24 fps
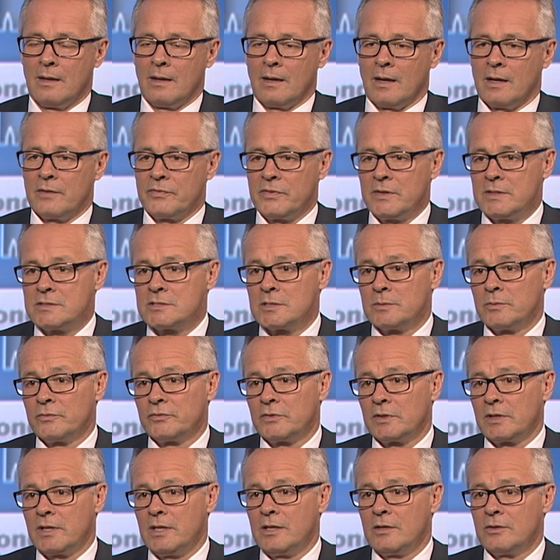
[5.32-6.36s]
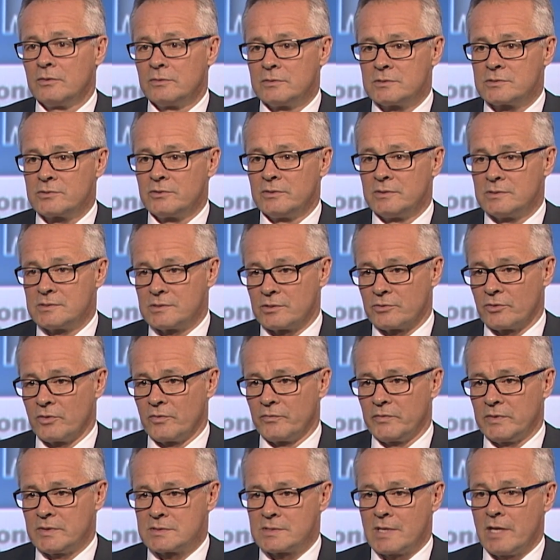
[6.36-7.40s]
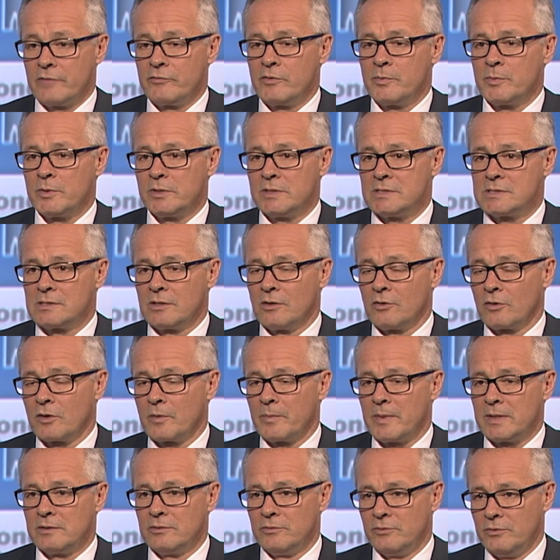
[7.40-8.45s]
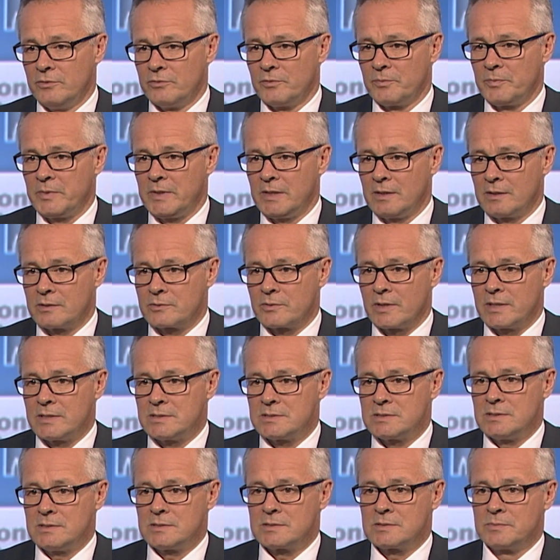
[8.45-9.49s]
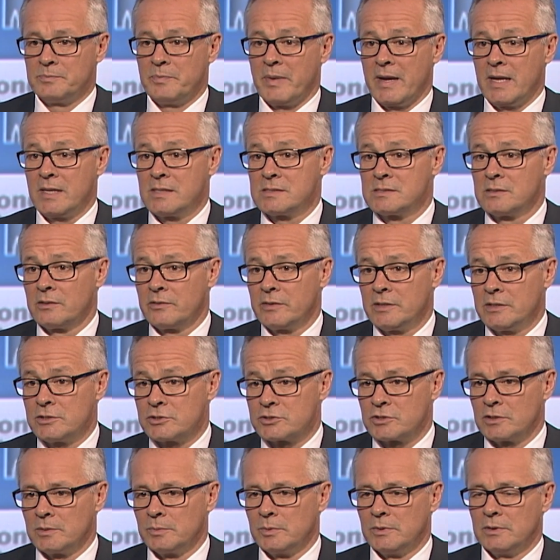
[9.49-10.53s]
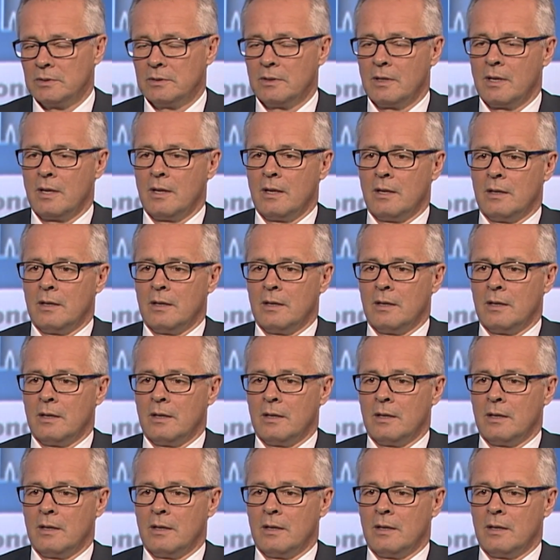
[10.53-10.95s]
I think some of the key concerns are obvious. Everybody's talking about the European crisis. Banks are in trouble.